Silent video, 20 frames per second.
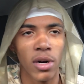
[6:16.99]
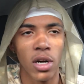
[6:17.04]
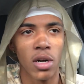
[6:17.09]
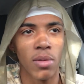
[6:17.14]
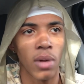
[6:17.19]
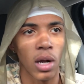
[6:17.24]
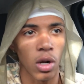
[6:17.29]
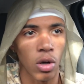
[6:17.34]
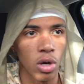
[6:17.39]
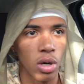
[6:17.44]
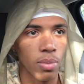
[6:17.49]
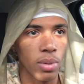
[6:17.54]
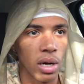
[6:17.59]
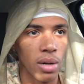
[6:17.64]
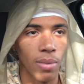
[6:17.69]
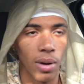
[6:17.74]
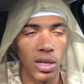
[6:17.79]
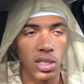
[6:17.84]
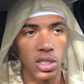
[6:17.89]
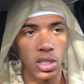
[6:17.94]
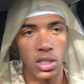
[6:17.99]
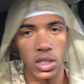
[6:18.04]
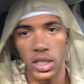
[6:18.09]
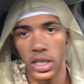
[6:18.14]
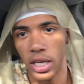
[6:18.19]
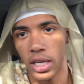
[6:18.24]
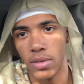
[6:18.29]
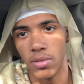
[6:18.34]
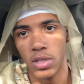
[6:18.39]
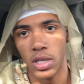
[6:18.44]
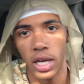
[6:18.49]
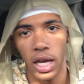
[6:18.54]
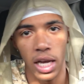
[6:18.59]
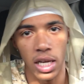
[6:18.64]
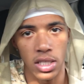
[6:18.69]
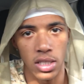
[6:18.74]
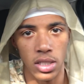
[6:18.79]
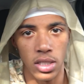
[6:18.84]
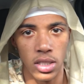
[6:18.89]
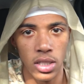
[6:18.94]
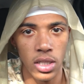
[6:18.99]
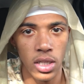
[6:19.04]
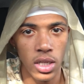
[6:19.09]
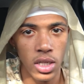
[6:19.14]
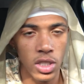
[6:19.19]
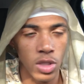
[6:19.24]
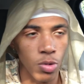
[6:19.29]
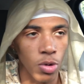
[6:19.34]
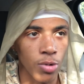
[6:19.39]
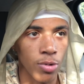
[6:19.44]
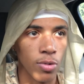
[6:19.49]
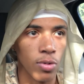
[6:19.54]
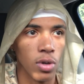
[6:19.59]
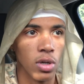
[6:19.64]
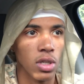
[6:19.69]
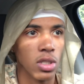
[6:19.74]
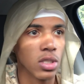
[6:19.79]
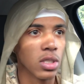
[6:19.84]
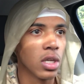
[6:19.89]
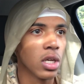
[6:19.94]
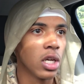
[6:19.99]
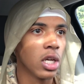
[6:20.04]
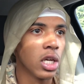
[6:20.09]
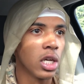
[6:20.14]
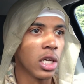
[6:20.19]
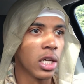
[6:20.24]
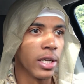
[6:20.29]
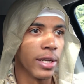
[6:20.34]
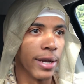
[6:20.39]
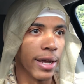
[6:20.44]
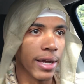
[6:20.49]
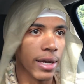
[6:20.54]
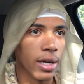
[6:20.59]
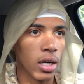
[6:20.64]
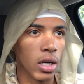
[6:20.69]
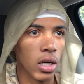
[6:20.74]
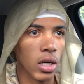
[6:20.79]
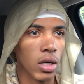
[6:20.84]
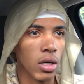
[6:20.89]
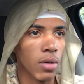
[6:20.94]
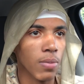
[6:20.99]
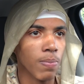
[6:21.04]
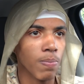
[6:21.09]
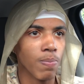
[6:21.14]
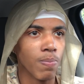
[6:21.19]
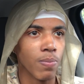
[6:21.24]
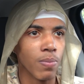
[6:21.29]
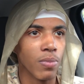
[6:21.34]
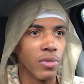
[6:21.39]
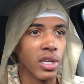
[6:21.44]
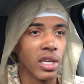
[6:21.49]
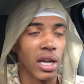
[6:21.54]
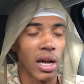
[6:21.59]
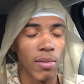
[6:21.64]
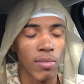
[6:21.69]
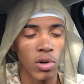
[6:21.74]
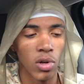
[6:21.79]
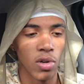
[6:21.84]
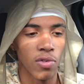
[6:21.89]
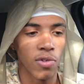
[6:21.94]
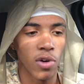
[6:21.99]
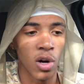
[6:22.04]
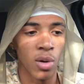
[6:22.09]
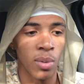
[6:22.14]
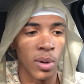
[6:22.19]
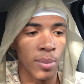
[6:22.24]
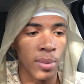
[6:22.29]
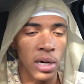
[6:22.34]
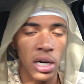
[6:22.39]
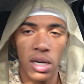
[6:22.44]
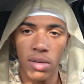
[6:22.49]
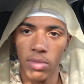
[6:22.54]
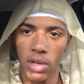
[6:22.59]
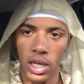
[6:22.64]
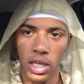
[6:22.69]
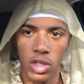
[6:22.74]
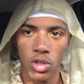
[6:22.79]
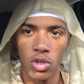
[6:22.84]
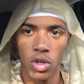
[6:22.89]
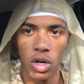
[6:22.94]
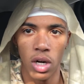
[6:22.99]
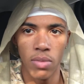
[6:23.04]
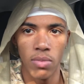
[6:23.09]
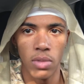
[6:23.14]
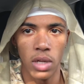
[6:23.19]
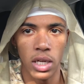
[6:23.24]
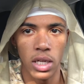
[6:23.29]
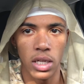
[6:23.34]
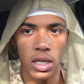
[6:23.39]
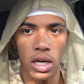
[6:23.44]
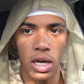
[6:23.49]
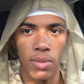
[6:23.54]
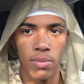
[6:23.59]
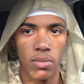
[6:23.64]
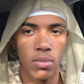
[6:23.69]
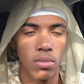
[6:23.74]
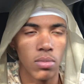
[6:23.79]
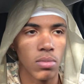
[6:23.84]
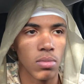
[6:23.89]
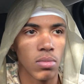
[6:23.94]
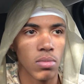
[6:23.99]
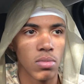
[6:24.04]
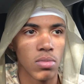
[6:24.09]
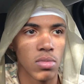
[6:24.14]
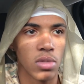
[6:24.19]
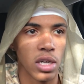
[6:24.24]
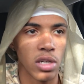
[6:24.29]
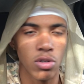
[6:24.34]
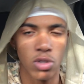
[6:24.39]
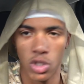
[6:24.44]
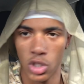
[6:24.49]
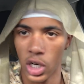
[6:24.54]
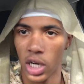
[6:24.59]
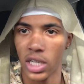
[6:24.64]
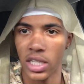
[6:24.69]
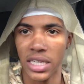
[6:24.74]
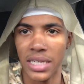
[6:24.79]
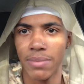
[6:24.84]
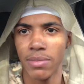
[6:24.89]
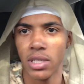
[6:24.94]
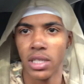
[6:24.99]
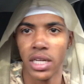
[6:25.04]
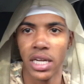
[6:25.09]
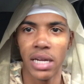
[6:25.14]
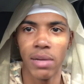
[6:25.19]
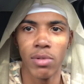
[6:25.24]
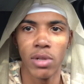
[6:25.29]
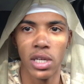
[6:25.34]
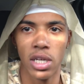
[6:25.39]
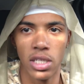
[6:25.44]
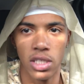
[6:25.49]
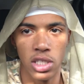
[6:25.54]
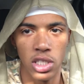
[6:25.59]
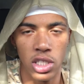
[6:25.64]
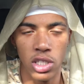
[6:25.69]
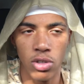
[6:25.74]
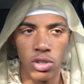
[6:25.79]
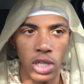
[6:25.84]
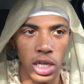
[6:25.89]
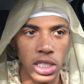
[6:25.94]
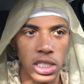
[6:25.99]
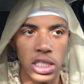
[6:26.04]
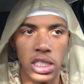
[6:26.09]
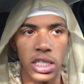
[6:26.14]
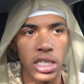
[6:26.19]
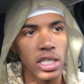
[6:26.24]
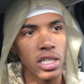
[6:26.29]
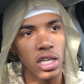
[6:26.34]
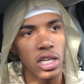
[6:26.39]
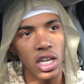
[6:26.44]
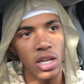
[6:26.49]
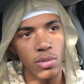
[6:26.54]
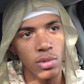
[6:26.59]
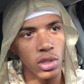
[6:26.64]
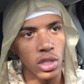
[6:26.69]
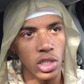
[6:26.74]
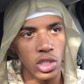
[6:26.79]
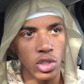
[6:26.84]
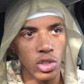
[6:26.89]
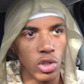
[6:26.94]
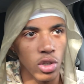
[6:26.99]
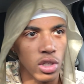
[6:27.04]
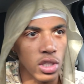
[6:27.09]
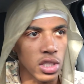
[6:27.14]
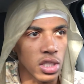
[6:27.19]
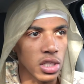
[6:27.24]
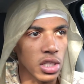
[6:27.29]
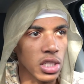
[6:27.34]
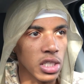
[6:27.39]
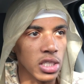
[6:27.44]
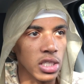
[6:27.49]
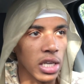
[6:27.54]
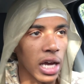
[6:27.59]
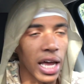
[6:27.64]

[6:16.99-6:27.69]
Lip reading: Her, my grandpa, and my sister came to the accident, to where we was. They then I'm on the phone with my mom, like, they was trying to get me in the ambulance, and she was like, just get in the ambulance, this and this.